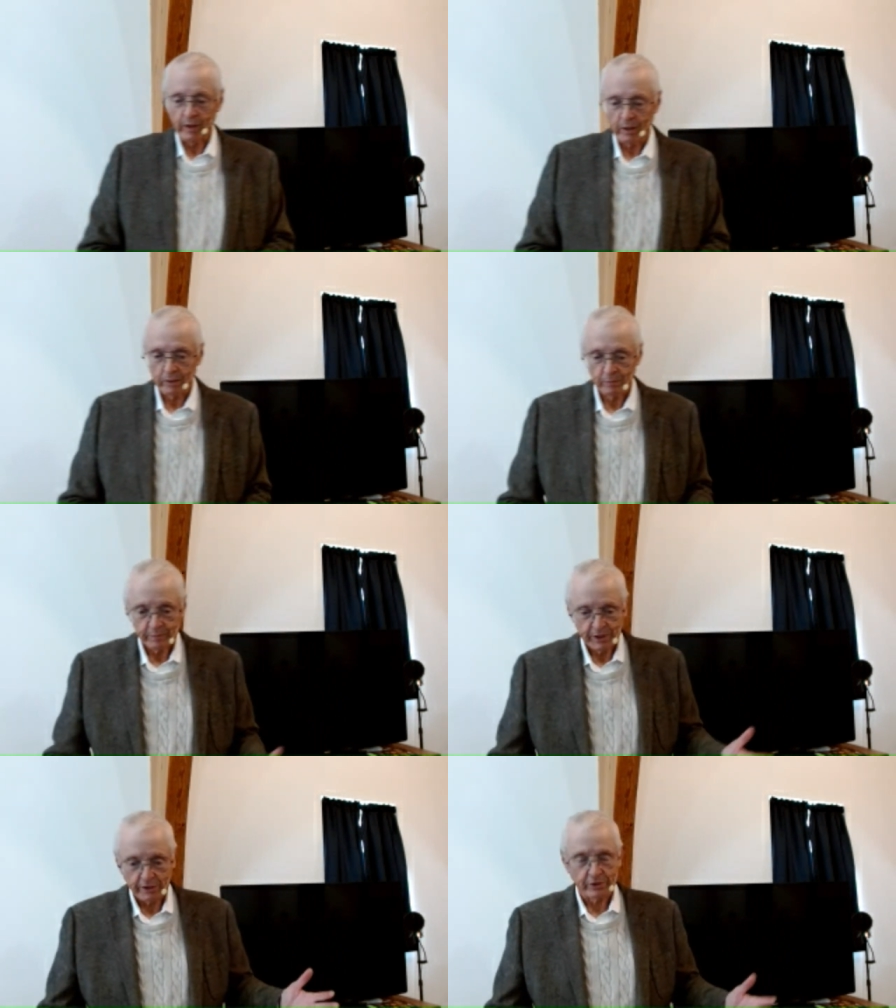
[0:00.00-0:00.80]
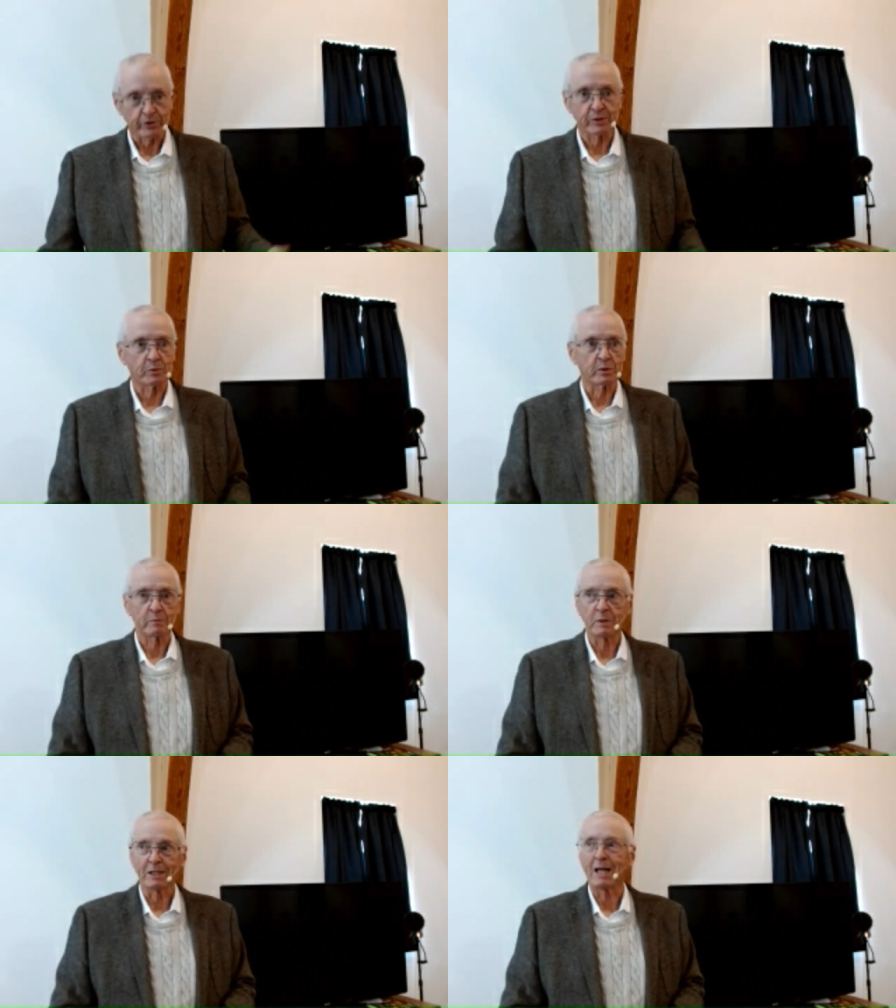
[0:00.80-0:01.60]
that our teachers
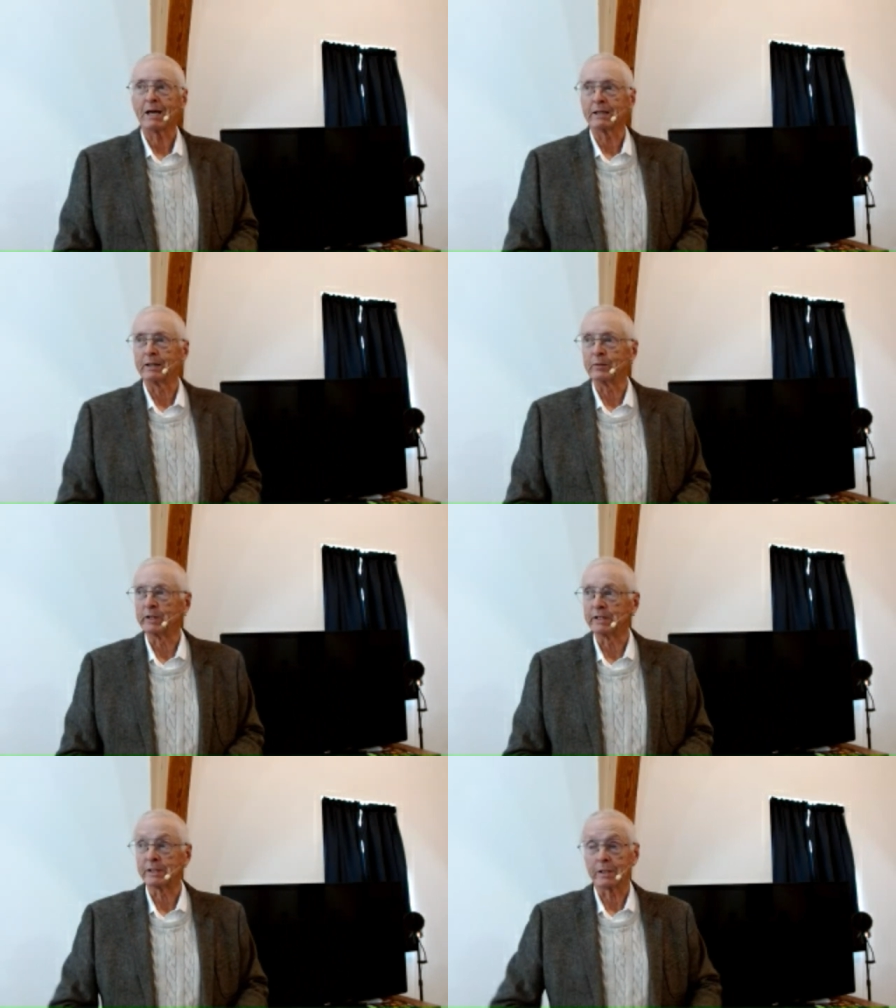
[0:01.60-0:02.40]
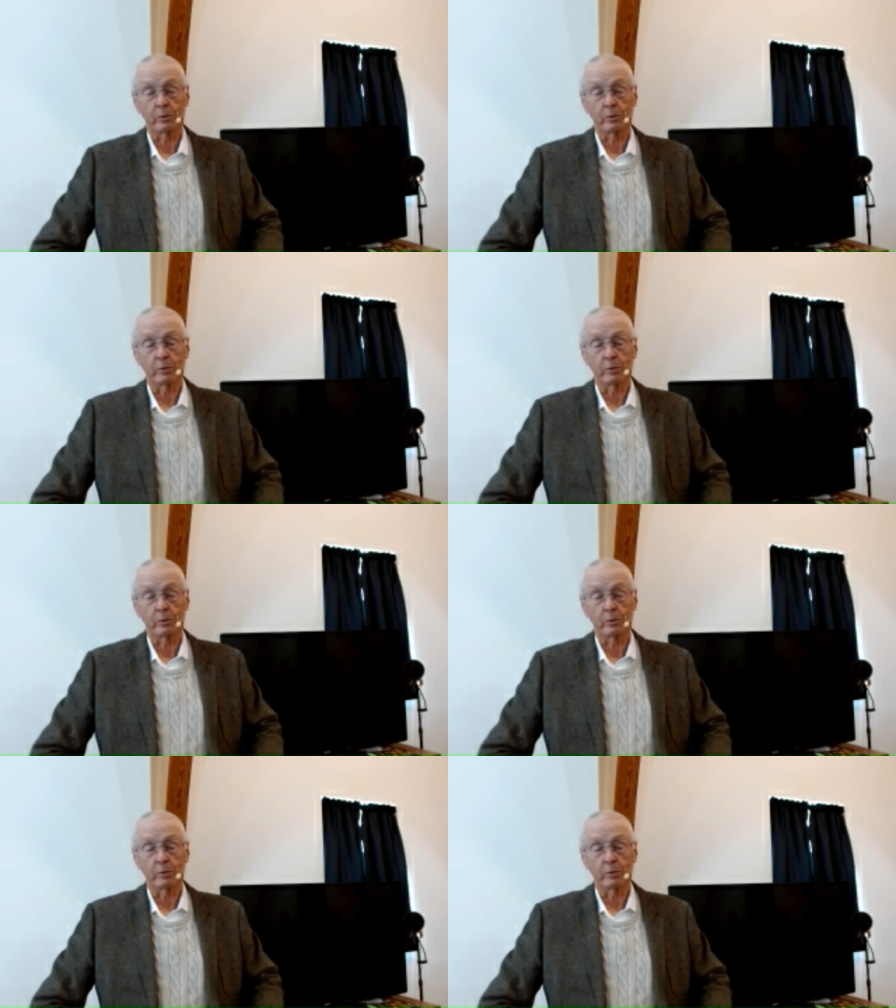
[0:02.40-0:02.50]
were lying when they say,